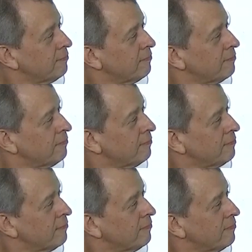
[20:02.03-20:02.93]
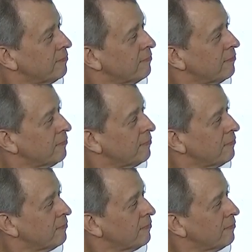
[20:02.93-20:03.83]

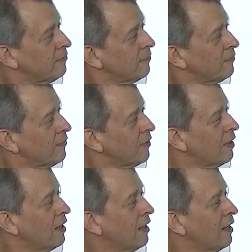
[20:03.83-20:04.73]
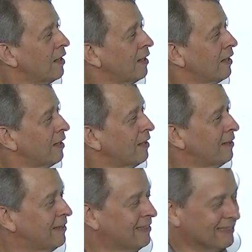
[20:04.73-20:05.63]

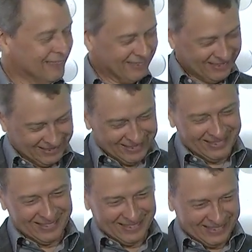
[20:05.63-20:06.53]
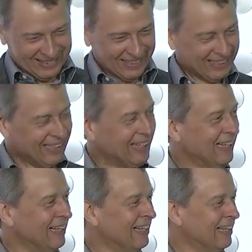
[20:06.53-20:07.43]

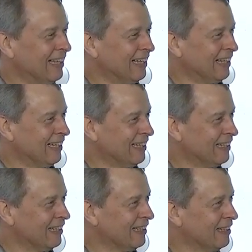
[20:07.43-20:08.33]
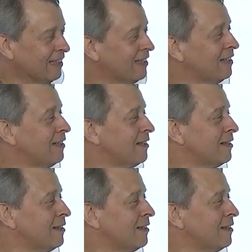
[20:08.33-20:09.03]
The person shown says nothing.